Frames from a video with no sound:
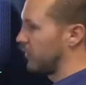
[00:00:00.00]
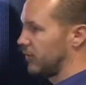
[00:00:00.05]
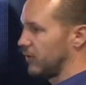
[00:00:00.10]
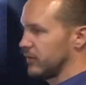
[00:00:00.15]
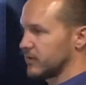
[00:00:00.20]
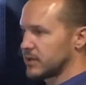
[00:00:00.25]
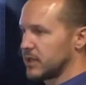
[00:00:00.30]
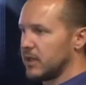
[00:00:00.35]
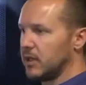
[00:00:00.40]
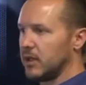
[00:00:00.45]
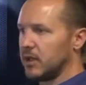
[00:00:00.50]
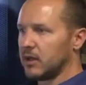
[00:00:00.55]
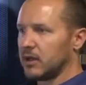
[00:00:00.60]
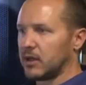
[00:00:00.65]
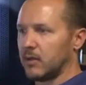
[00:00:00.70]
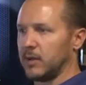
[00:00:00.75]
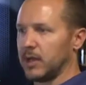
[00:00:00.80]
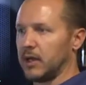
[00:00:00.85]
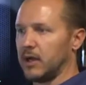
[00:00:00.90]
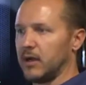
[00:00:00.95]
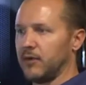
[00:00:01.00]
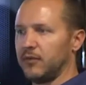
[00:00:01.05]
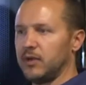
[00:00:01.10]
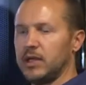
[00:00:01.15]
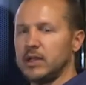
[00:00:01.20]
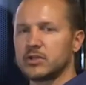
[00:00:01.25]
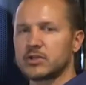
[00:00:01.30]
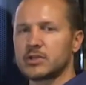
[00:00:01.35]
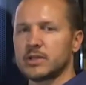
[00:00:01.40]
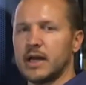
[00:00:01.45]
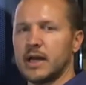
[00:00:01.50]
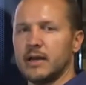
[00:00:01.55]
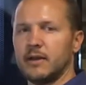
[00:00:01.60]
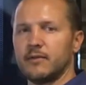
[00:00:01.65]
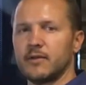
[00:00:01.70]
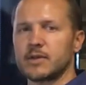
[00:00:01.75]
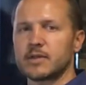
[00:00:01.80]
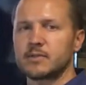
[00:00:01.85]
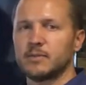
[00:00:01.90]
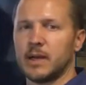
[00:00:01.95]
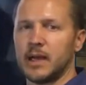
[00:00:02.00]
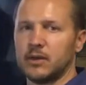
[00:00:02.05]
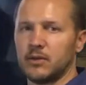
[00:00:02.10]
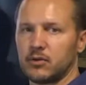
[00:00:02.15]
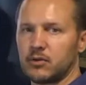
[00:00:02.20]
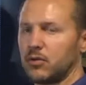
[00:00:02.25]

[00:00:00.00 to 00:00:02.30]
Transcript: nerves coming off each side of the spinal